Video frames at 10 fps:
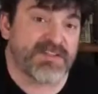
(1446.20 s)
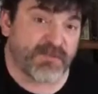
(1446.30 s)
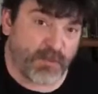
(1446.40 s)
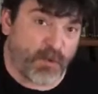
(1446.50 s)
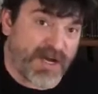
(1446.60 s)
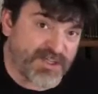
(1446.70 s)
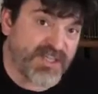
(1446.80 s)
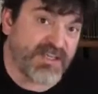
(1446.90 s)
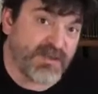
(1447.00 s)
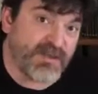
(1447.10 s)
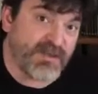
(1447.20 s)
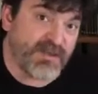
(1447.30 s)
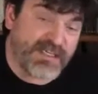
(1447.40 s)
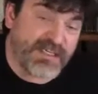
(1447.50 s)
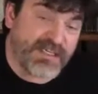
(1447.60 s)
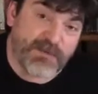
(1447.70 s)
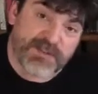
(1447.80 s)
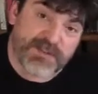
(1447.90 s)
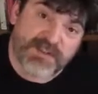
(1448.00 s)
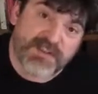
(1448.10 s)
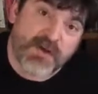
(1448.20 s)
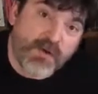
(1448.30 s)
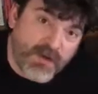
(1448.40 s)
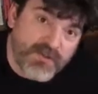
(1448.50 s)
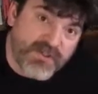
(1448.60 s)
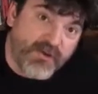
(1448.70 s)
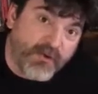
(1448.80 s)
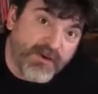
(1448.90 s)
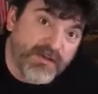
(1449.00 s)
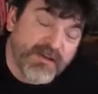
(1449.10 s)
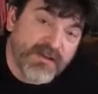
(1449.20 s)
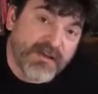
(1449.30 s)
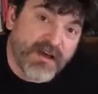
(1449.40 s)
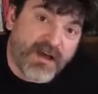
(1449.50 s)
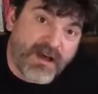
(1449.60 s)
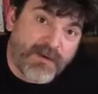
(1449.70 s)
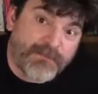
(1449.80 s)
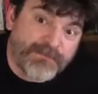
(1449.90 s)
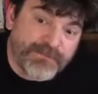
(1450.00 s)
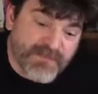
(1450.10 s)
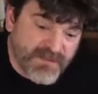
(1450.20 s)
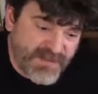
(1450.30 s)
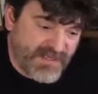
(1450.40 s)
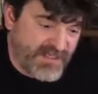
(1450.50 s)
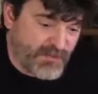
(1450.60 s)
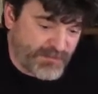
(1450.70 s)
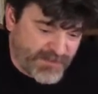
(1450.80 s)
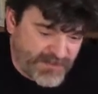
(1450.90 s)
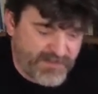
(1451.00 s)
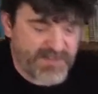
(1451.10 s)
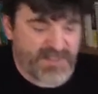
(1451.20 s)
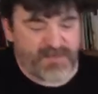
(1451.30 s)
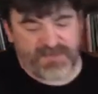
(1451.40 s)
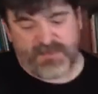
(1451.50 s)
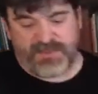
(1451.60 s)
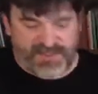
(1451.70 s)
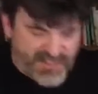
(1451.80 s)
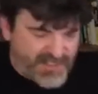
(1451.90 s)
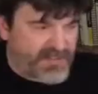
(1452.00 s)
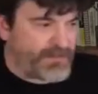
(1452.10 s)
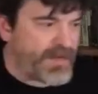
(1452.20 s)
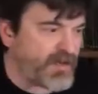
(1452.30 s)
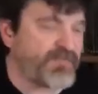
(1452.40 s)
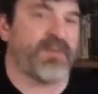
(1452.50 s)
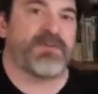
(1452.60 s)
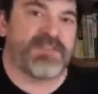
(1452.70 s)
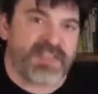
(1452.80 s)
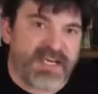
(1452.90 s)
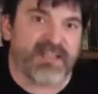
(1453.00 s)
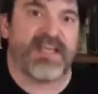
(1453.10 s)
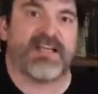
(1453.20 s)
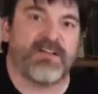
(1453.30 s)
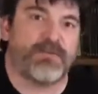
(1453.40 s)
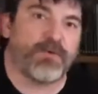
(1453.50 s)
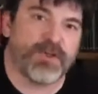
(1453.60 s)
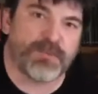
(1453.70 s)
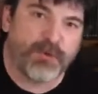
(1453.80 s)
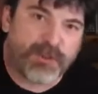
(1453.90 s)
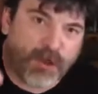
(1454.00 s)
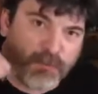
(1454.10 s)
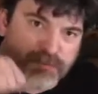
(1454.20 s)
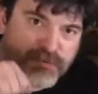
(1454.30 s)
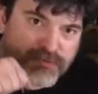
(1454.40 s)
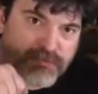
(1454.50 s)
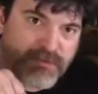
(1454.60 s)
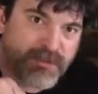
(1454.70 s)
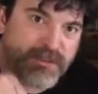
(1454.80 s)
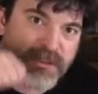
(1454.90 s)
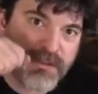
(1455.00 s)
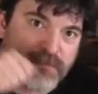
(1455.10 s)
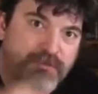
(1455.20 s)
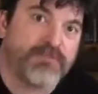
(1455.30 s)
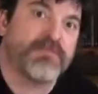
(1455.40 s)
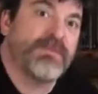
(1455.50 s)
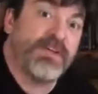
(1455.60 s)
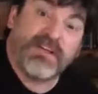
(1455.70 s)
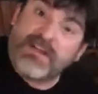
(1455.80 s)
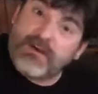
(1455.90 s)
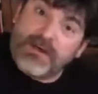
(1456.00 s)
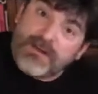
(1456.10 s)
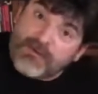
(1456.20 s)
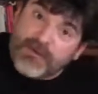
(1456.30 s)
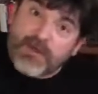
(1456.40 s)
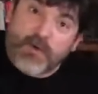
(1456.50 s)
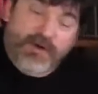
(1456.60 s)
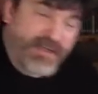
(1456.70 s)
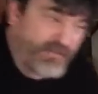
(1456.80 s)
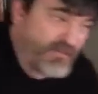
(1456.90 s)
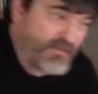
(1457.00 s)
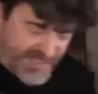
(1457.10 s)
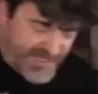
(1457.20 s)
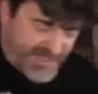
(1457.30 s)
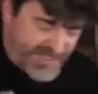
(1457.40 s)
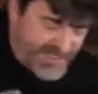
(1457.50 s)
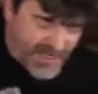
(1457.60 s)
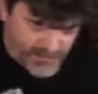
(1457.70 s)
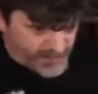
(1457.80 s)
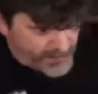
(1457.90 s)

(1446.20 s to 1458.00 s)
from watching him every night, and it was a solo tune that he would play by himself, and he would just kick the microphone stand like a little porch board and go boom, boom. You can hear it on the recording if you listen to his album.